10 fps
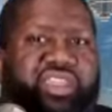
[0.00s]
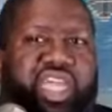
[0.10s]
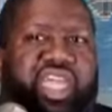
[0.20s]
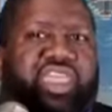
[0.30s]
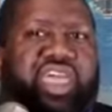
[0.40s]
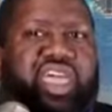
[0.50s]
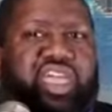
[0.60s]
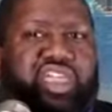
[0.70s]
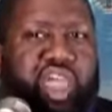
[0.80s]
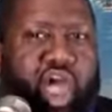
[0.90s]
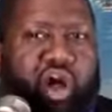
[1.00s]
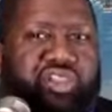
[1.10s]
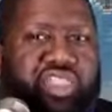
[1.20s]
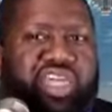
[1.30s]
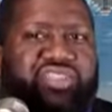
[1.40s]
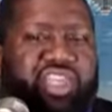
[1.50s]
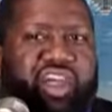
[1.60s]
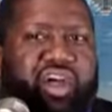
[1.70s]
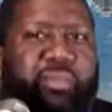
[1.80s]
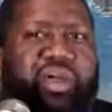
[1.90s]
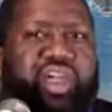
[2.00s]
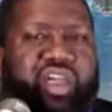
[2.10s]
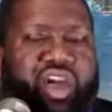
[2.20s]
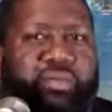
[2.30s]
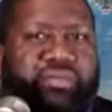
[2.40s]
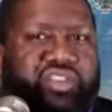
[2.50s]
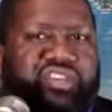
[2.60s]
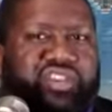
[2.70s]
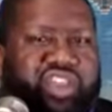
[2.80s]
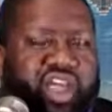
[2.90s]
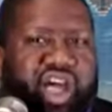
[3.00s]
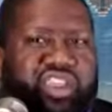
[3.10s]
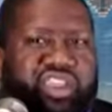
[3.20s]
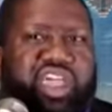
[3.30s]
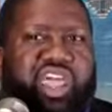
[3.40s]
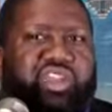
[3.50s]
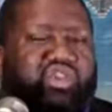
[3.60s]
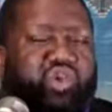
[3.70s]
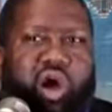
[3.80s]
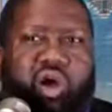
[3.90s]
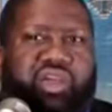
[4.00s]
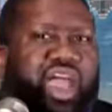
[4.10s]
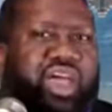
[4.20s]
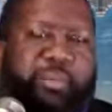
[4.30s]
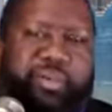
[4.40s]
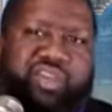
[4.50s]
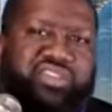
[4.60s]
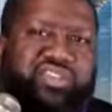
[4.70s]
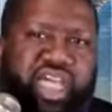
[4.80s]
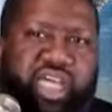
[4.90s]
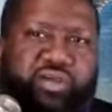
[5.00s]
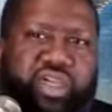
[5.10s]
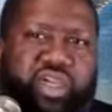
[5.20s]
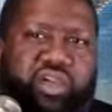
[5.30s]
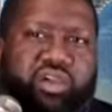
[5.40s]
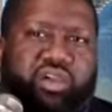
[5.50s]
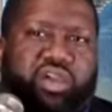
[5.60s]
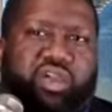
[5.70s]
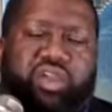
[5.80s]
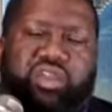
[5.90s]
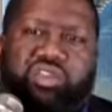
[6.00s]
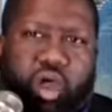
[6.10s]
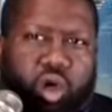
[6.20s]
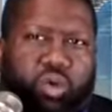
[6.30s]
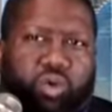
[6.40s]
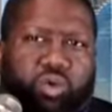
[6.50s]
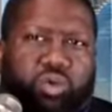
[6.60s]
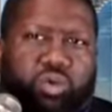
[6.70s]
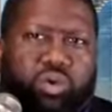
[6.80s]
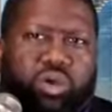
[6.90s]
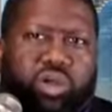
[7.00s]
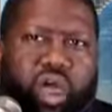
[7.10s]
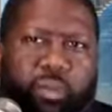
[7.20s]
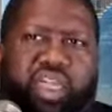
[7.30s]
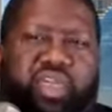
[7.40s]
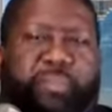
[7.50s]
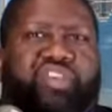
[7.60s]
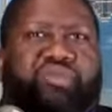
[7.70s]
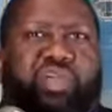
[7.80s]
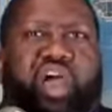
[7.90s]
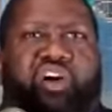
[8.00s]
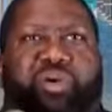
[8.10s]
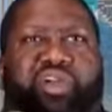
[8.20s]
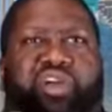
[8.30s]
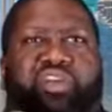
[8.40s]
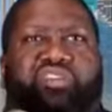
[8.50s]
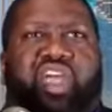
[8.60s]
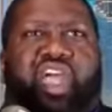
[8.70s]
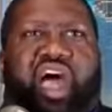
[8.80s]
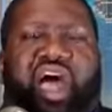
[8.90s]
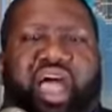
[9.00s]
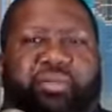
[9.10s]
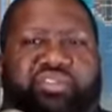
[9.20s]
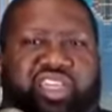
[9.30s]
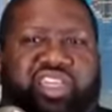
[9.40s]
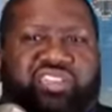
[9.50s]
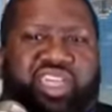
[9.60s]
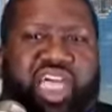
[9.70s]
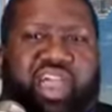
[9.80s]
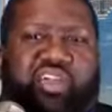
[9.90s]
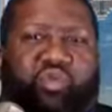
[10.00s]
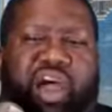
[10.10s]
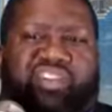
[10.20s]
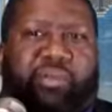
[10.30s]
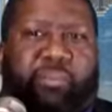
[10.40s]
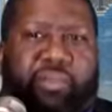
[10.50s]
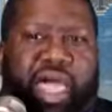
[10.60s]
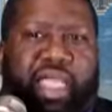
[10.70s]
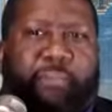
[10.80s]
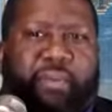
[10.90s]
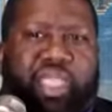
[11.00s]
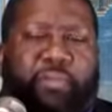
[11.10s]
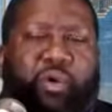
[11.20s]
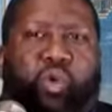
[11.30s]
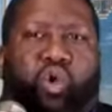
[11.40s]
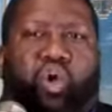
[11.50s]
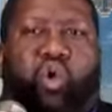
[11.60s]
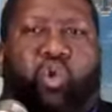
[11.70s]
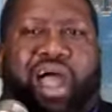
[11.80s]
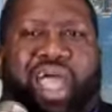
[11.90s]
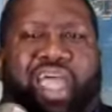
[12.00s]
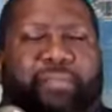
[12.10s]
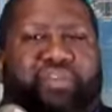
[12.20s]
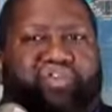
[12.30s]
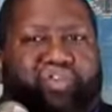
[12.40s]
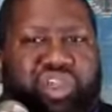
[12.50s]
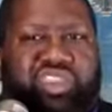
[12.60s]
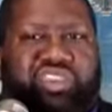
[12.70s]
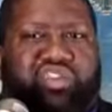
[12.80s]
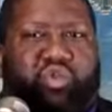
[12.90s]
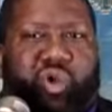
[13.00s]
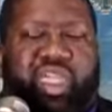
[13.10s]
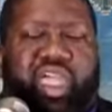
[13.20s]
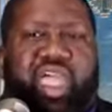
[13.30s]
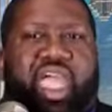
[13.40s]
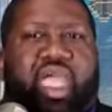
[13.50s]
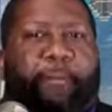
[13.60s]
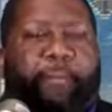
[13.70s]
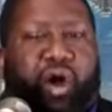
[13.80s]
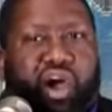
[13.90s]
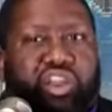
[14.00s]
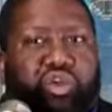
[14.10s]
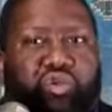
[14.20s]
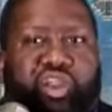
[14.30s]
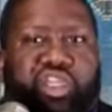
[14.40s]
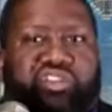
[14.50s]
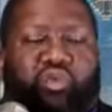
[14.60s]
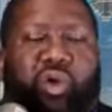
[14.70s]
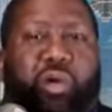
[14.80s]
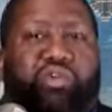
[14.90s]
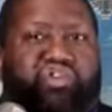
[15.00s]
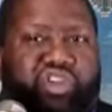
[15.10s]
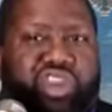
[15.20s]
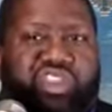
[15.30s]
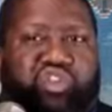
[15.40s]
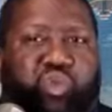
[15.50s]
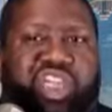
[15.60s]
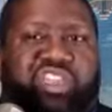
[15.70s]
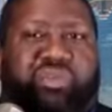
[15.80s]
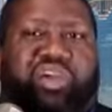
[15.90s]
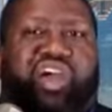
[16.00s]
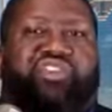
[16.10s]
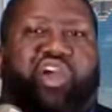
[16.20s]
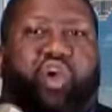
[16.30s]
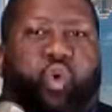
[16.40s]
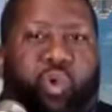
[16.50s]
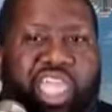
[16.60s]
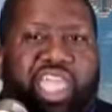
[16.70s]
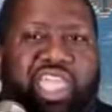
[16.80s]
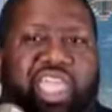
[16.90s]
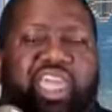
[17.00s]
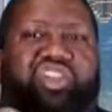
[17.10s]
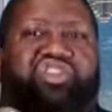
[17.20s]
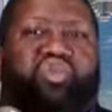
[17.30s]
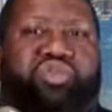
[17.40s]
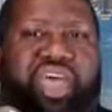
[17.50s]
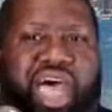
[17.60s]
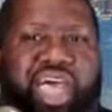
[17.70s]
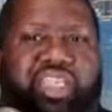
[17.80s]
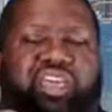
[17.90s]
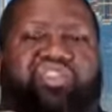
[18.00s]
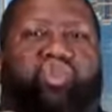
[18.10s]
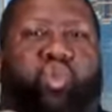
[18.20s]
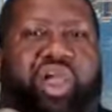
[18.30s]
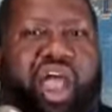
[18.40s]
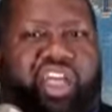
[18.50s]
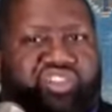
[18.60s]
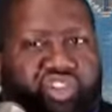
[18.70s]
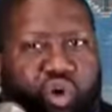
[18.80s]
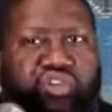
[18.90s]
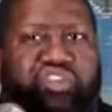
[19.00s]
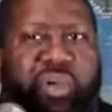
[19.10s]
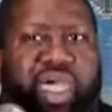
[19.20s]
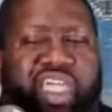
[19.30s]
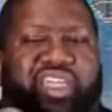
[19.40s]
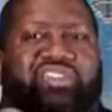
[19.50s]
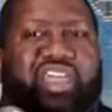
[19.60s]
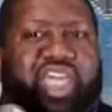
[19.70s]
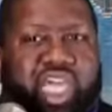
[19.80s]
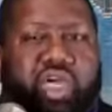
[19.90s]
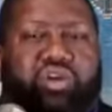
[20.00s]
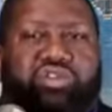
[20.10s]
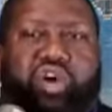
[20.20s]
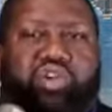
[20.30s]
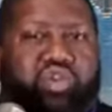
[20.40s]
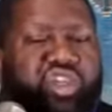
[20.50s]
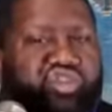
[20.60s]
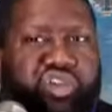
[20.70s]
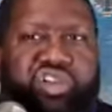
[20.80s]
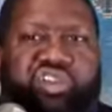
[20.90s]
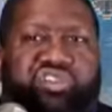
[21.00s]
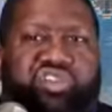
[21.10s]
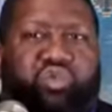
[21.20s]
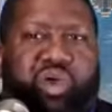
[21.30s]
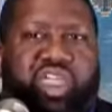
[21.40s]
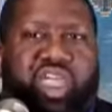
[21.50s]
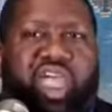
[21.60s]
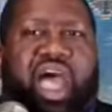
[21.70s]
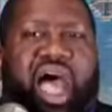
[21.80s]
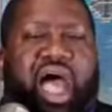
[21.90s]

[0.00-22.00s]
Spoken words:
but yet y'all let them come to the continent and do all kind of business down there? No. I mean, it pissed me off because I am sick and tired of watching black people worldwide be treated this way. And part of the reason why we're treated this way is because we do not square our shoulders back and say, hell no, you ain't treating us this way.